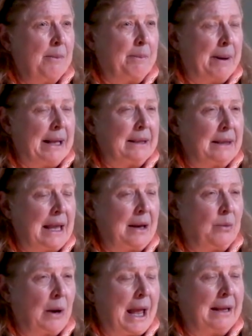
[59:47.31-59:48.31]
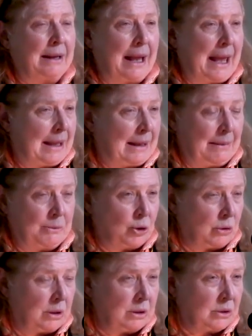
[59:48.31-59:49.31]
but they and and I'm
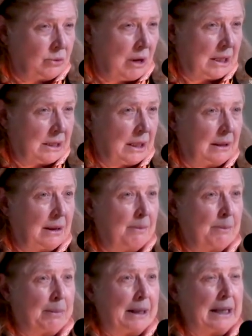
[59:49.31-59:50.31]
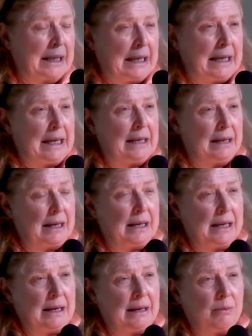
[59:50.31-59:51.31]
sure constructing them but he
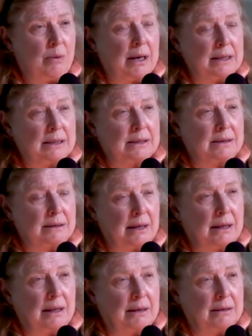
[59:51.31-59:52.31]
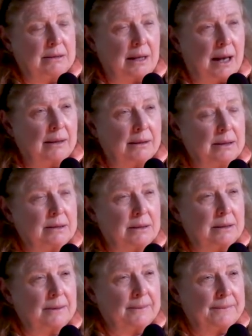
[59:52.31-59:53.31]
he was the stylist